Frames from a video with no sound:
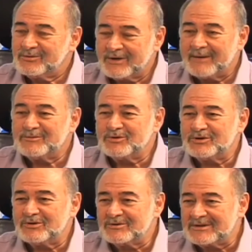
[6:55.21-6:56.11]
to come to
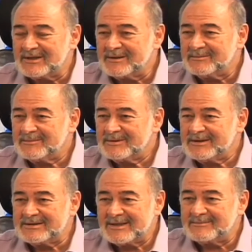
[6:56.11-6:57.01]
Jerusalem
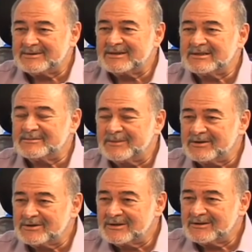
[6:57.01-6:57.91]
is something
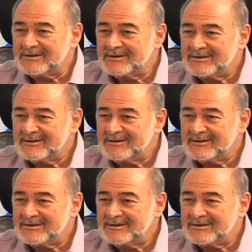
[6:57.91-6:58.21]
special.